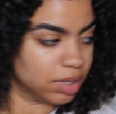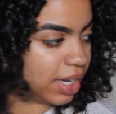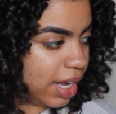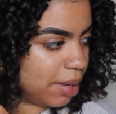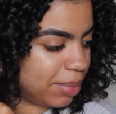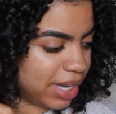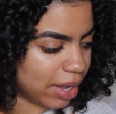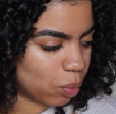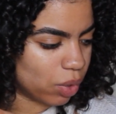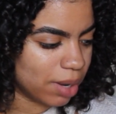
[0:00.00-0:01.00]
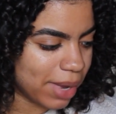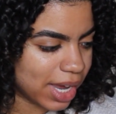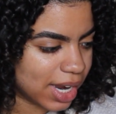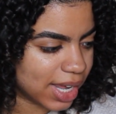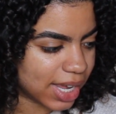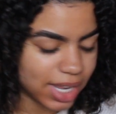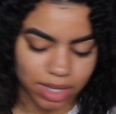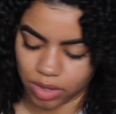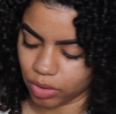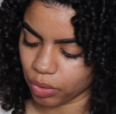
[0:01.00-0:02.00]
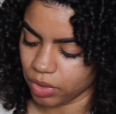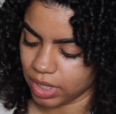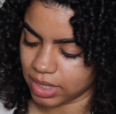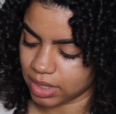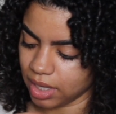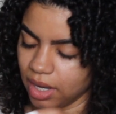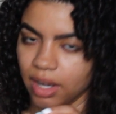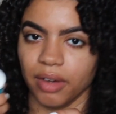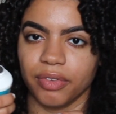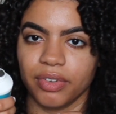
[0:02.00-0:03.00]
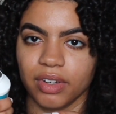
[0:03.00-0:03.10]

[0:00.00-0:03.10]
Yeah, but like when am I going to get through this stuff?